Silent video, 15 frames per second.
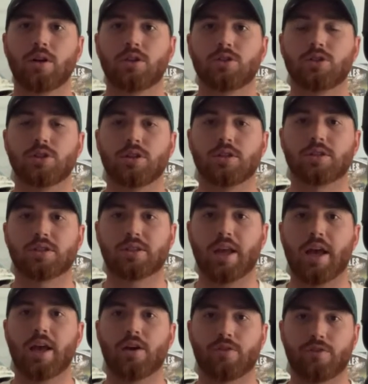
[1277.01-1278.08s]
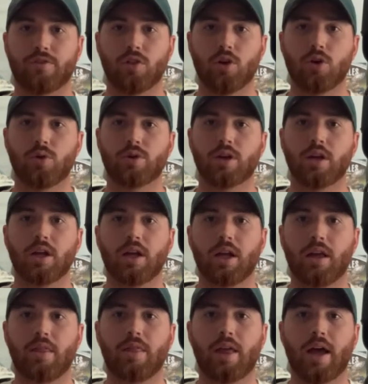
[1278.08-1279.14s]
to stay afloat
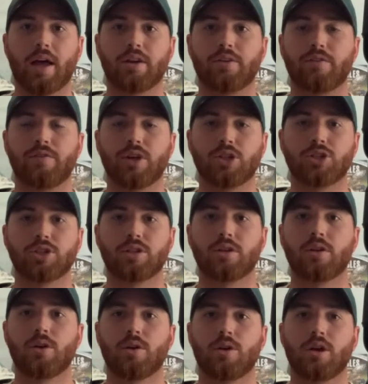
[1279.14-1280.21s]
in that division